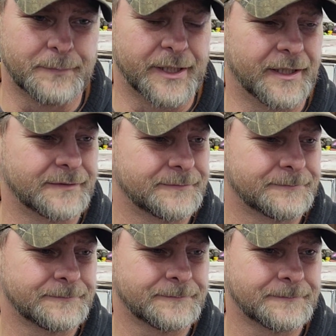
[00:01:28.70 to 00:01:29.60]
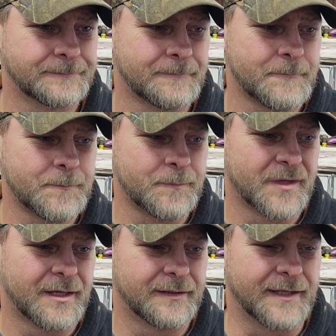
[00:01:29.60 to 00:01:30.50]
But
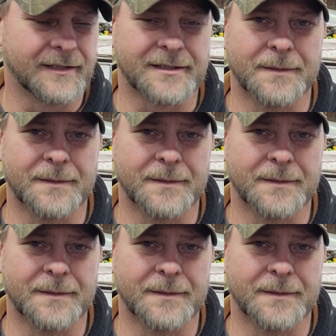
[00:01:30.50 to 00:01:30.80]
that'll